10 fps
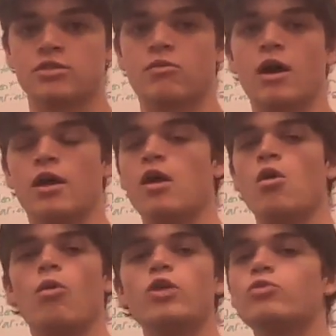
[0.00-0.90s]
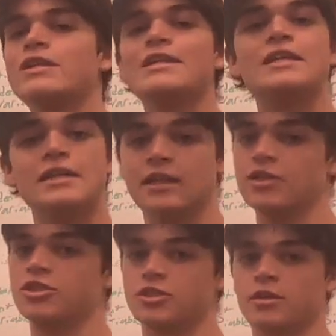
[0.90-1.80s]
Why do we need
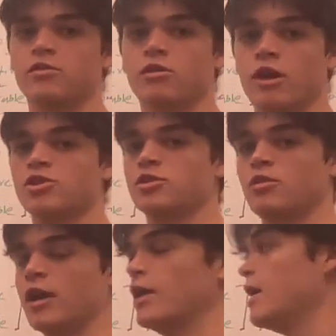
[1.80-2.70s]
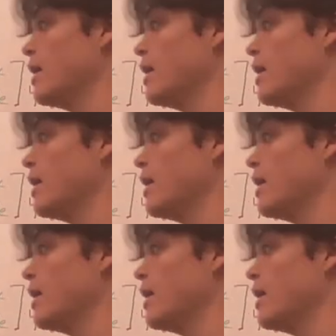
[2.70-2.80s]
logistic regression, right?